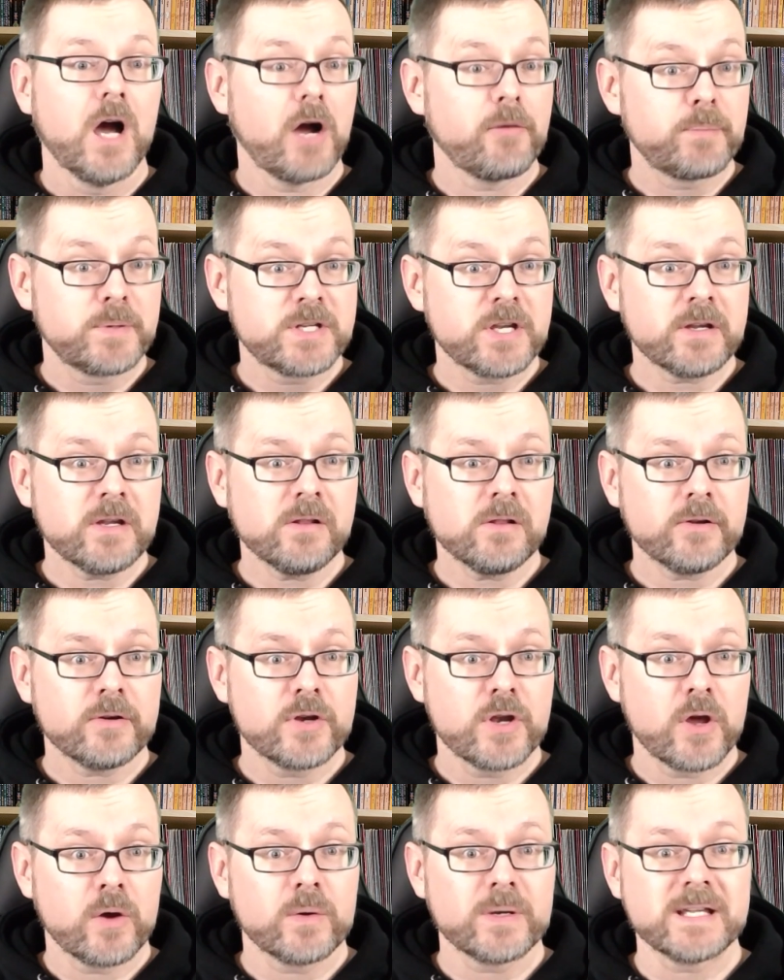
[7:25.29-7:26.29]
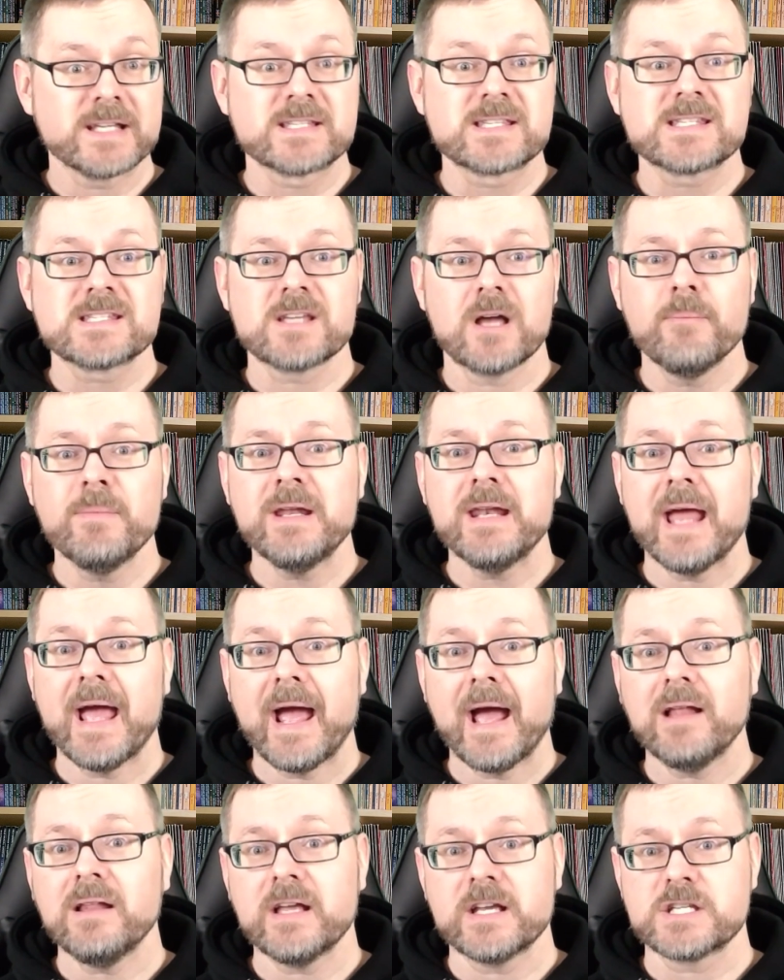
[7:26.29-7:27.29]
A particular note is Summon
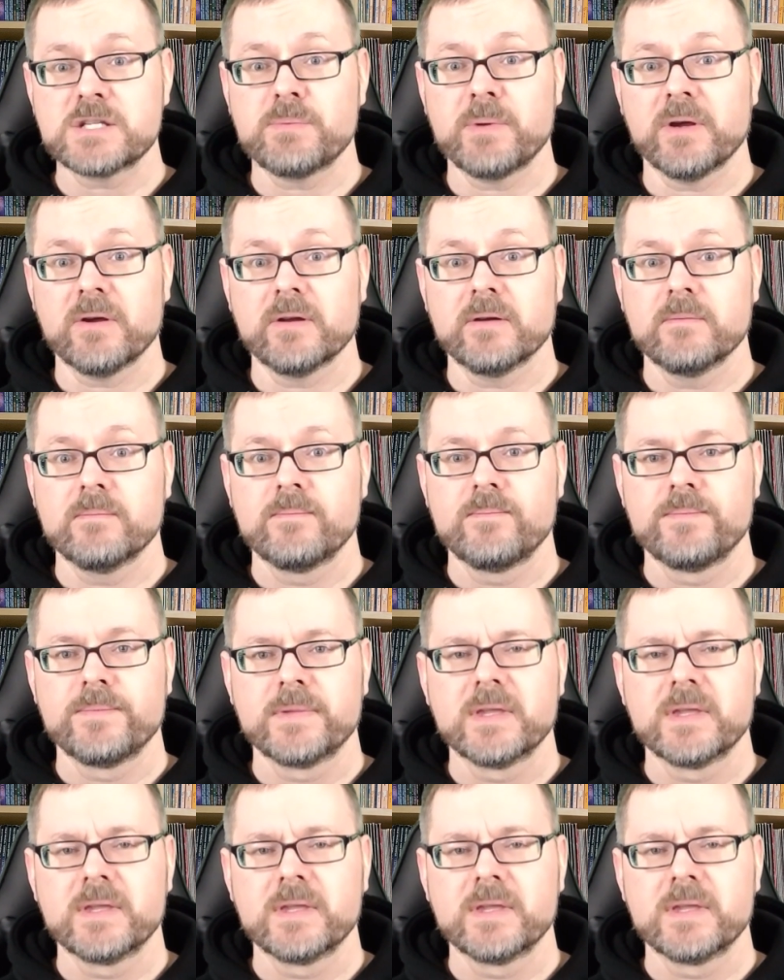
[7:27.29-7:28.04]
Ally Spirit.